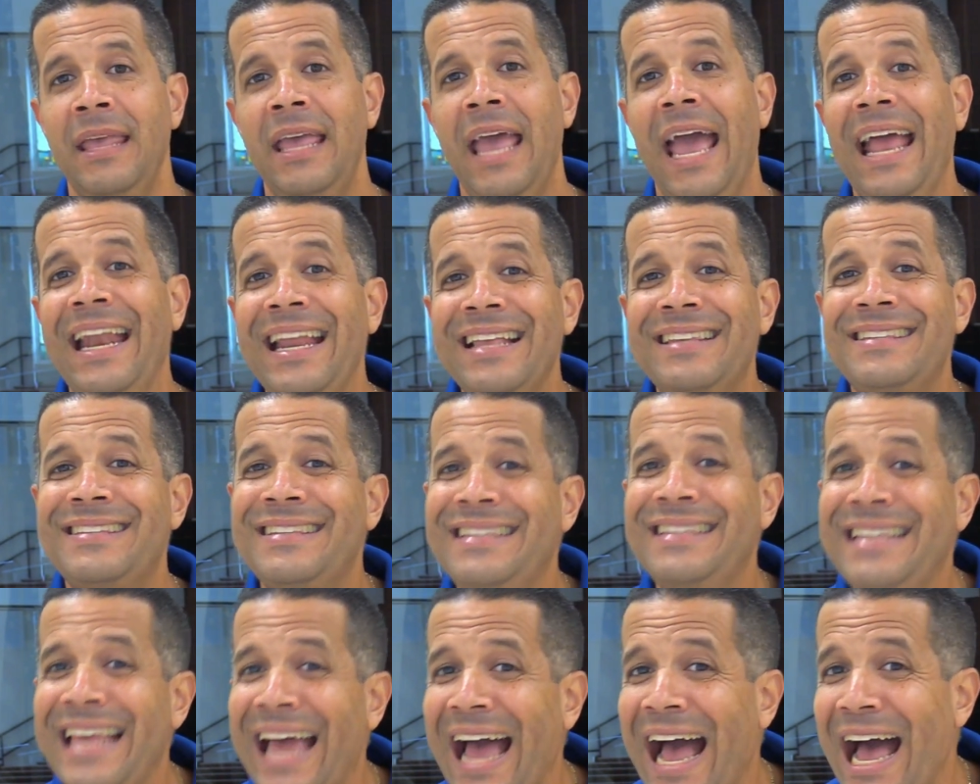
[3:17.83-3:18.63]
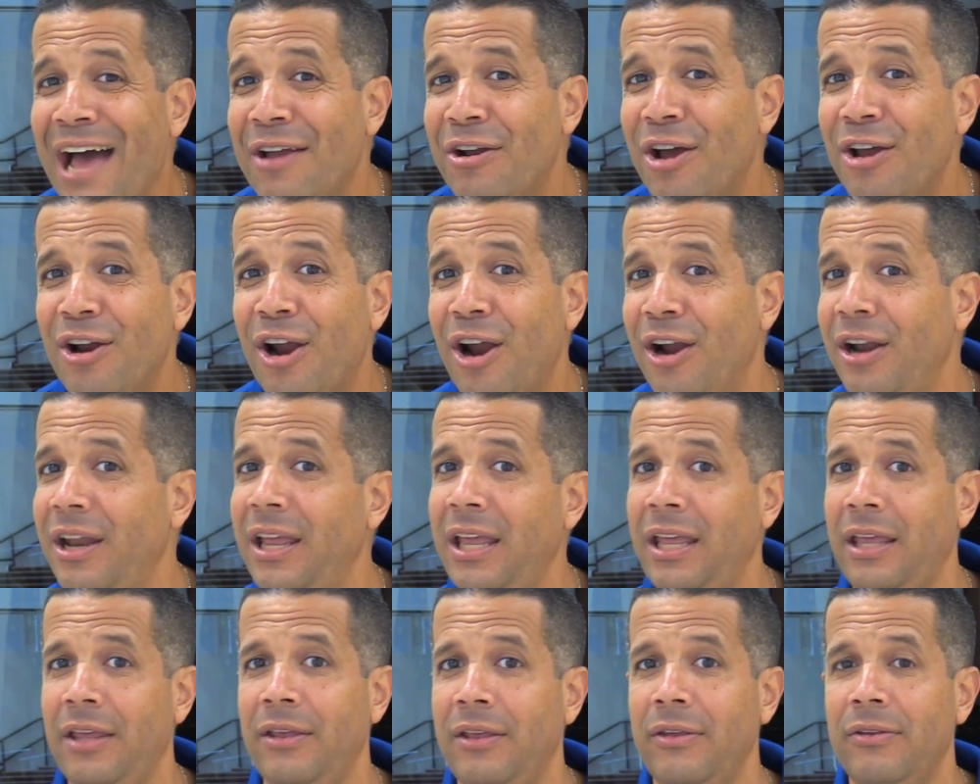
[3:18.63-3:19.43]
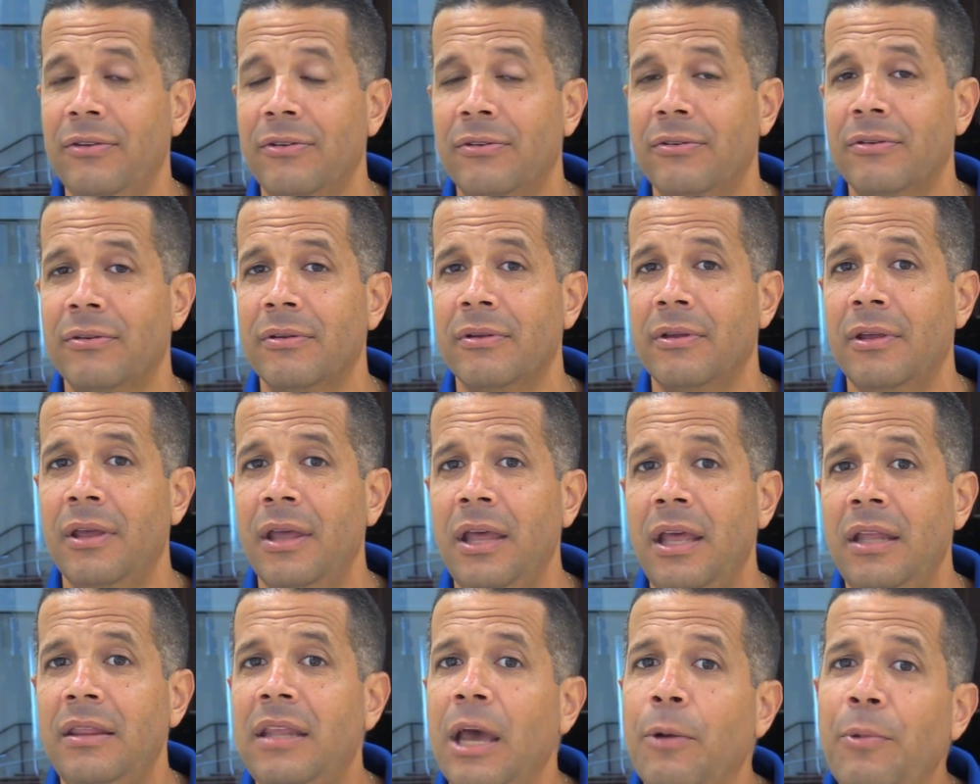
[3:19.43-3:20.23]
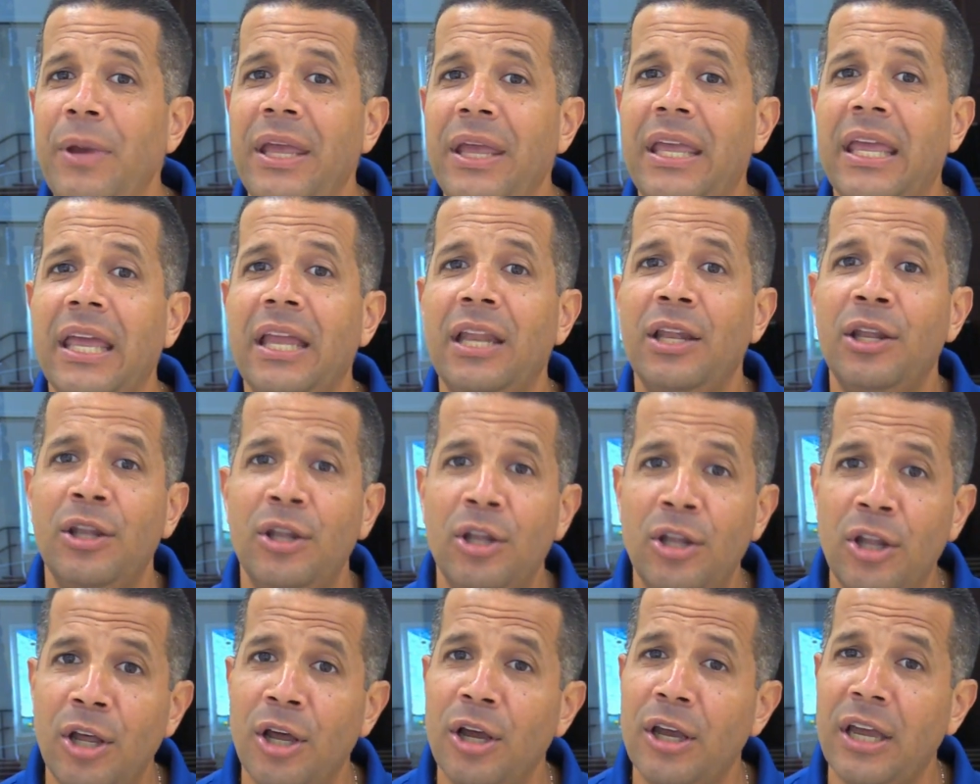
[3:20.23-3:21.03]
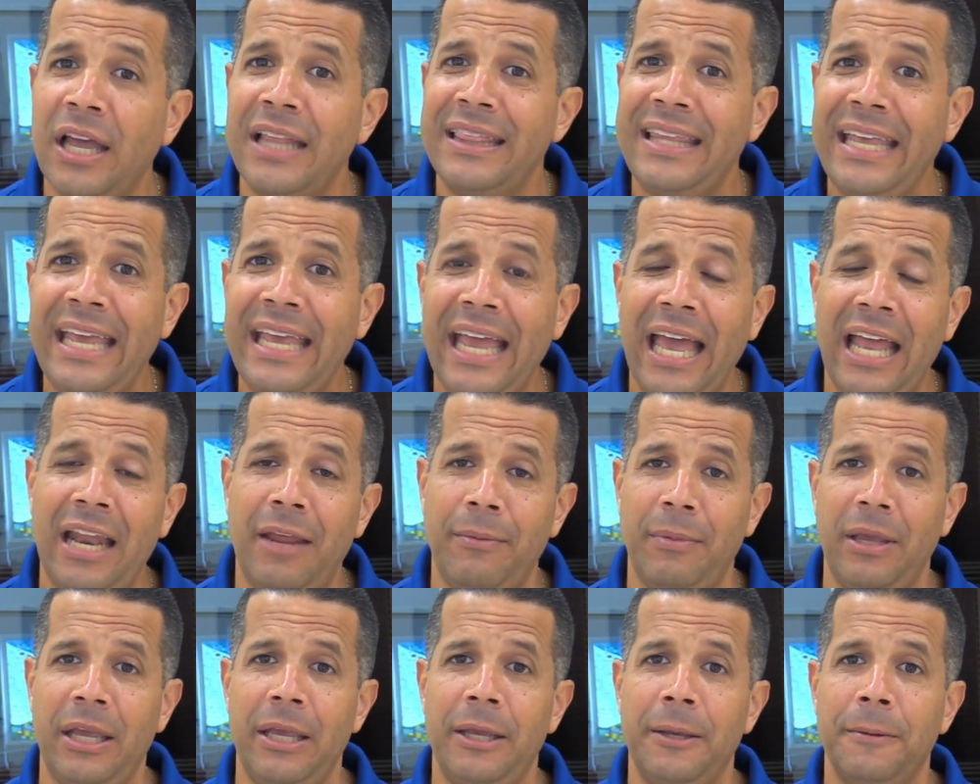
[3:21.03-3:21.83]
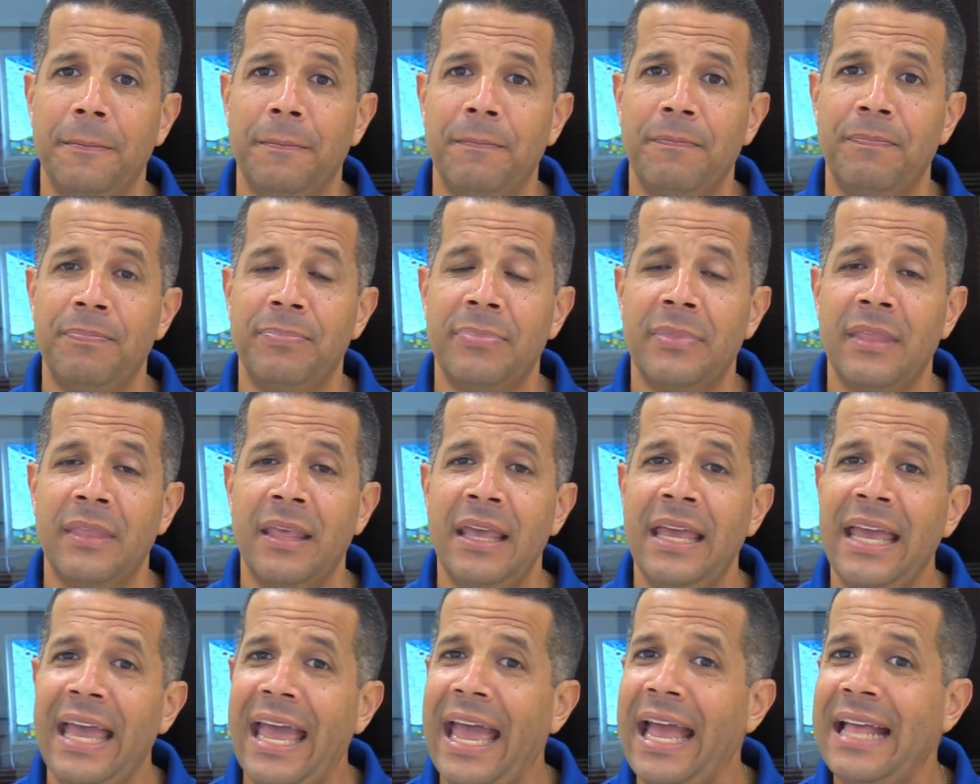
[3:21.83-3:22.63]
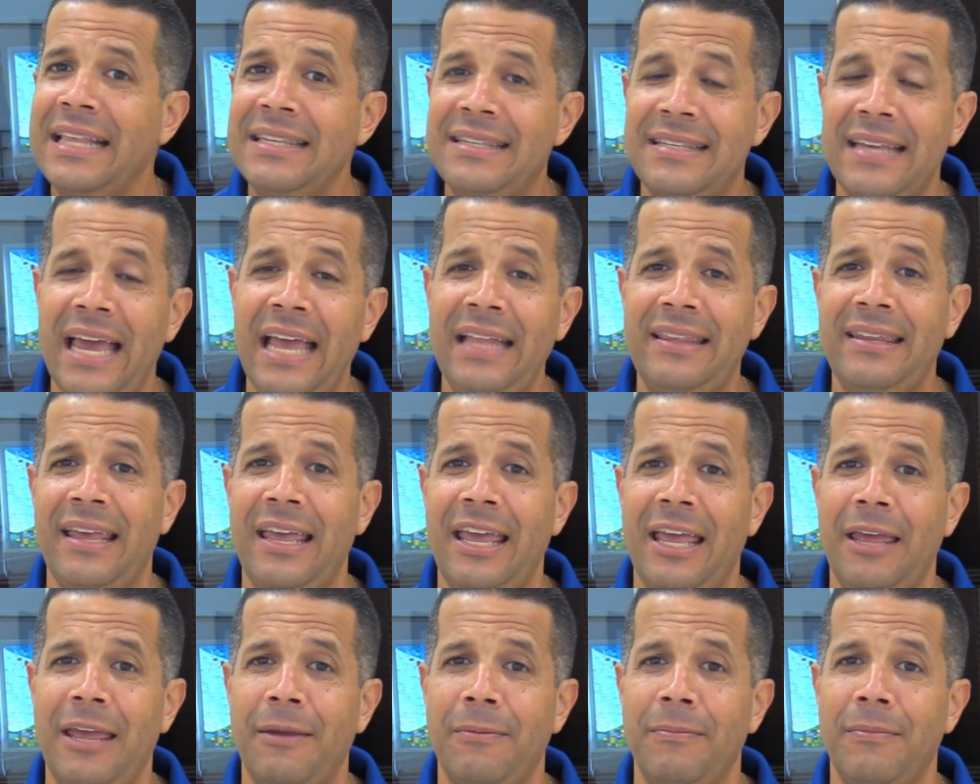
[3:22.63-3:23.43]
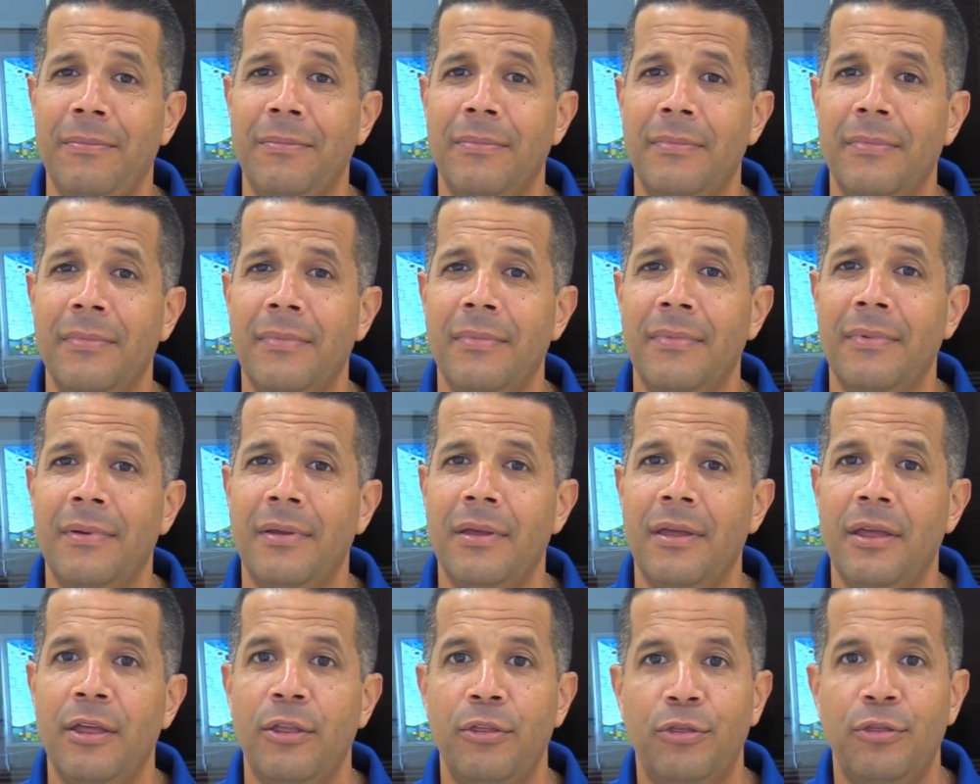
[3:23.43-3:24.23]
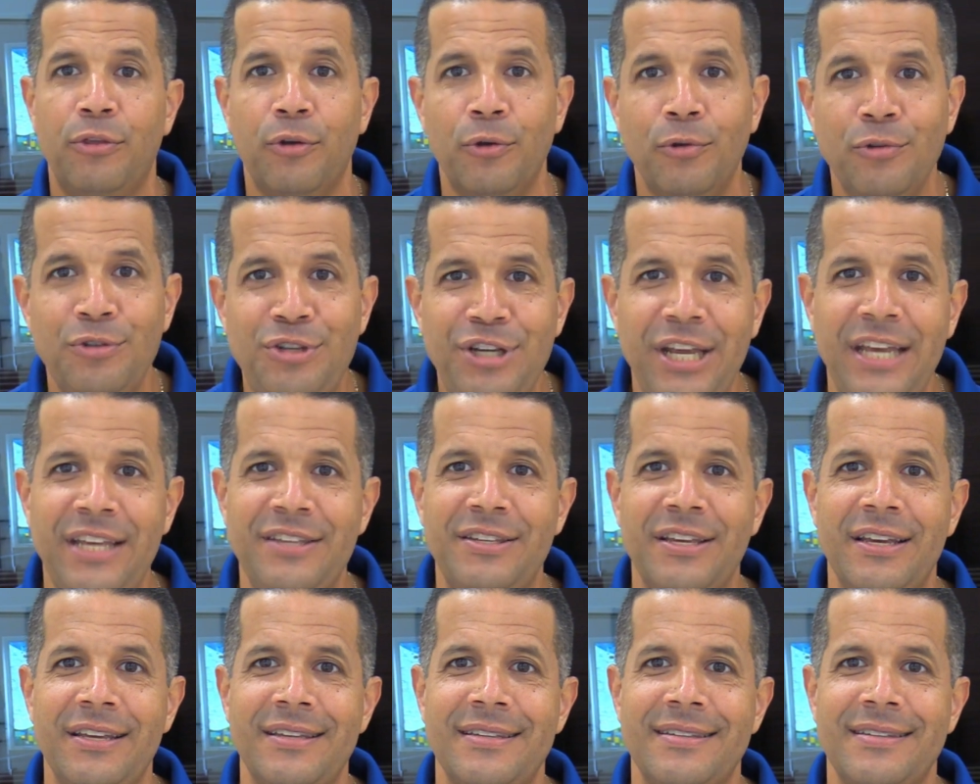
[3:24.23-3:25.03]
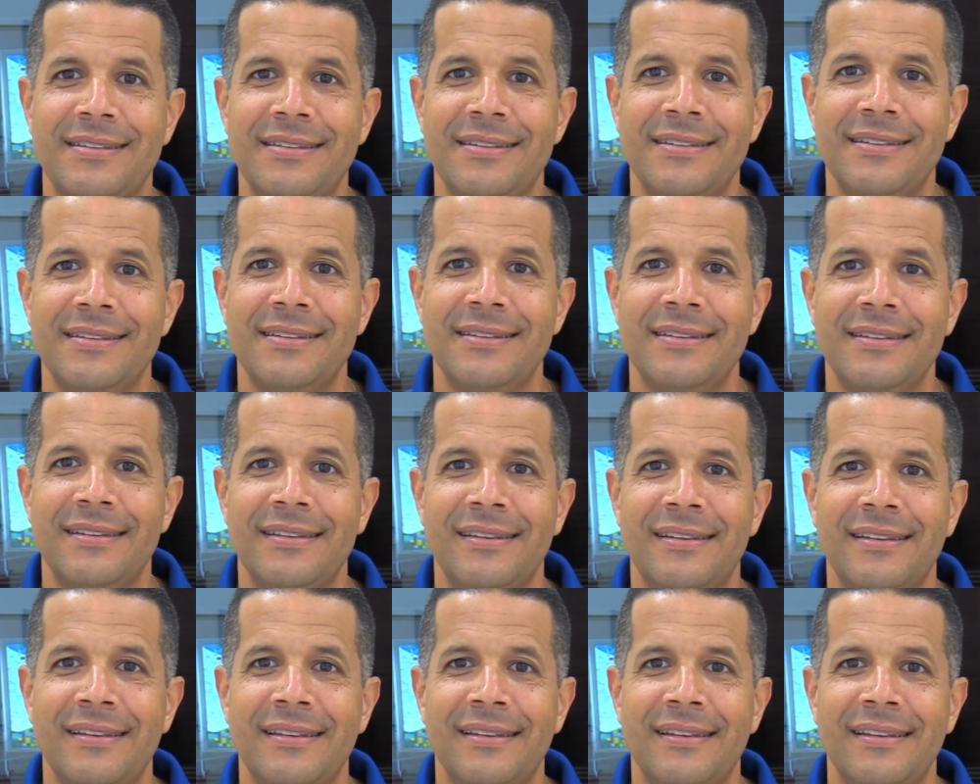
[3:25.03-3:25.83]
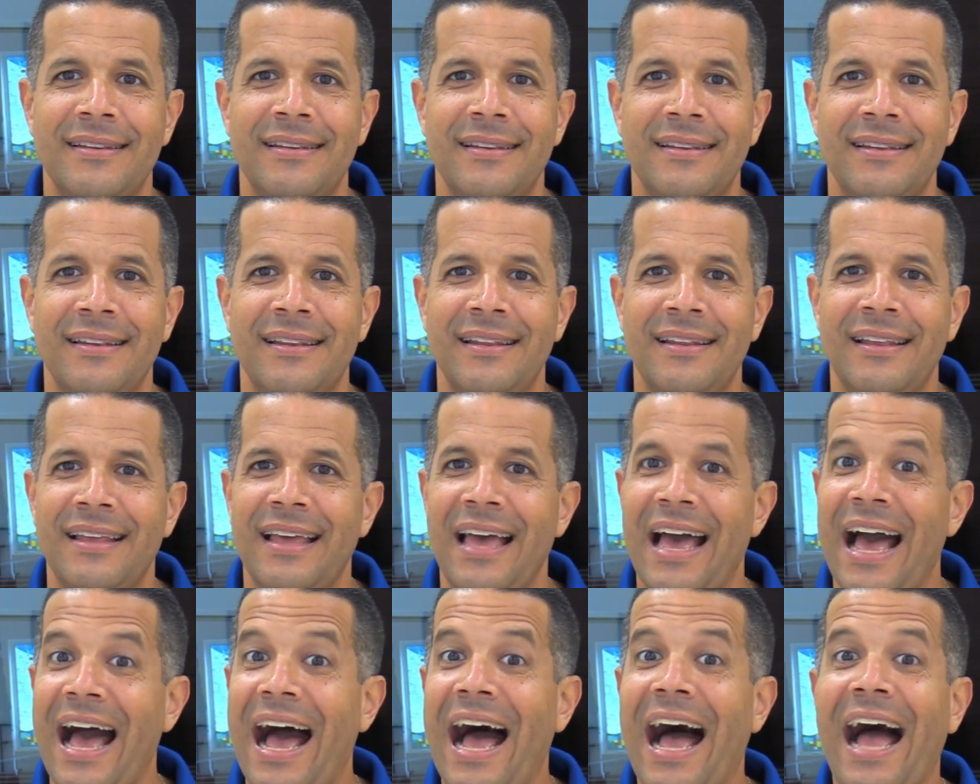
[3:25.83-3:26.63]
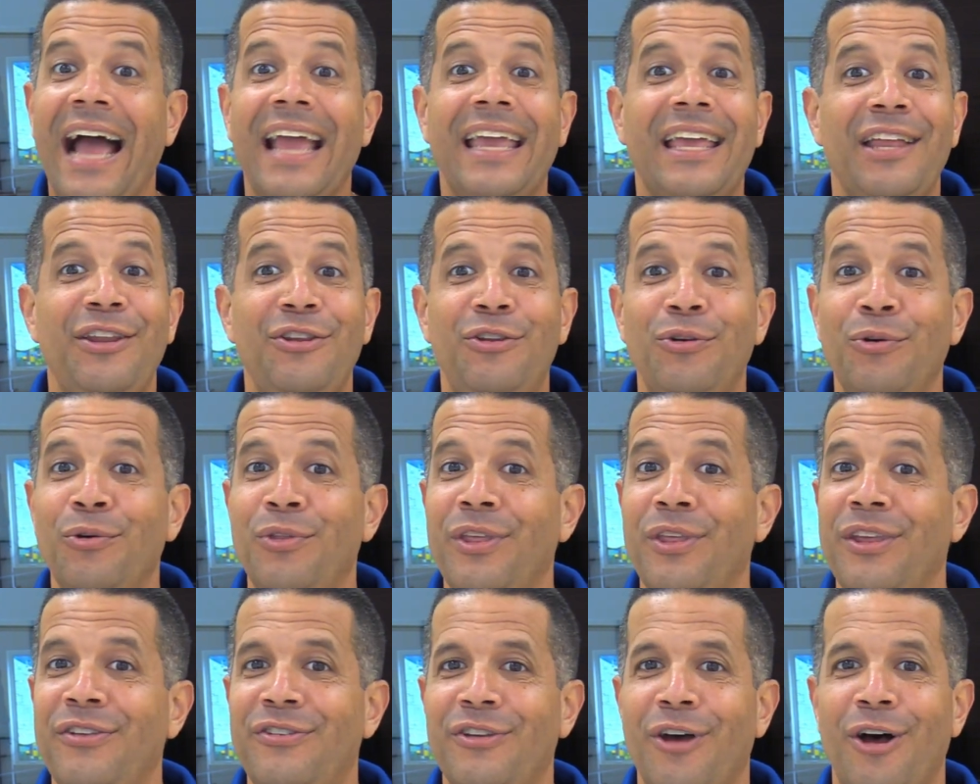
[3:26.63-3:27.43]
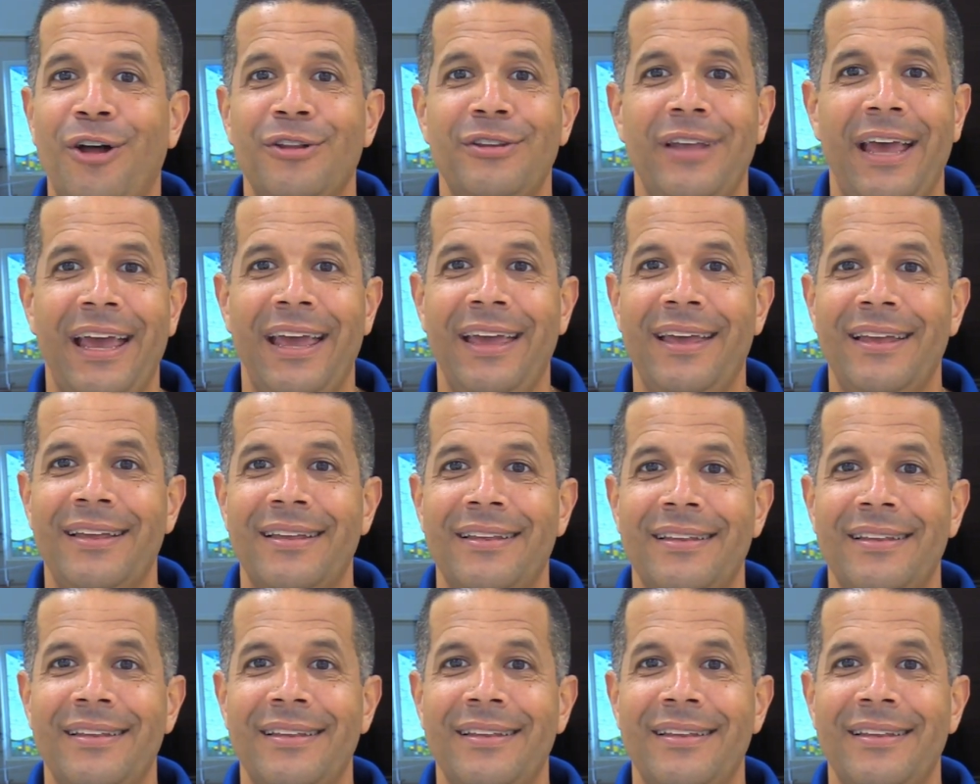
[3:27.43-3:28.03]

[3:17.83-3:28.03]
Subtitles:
And it's down on our knees that we can look at the enemy and say to him, through Jesus, I can do this all day.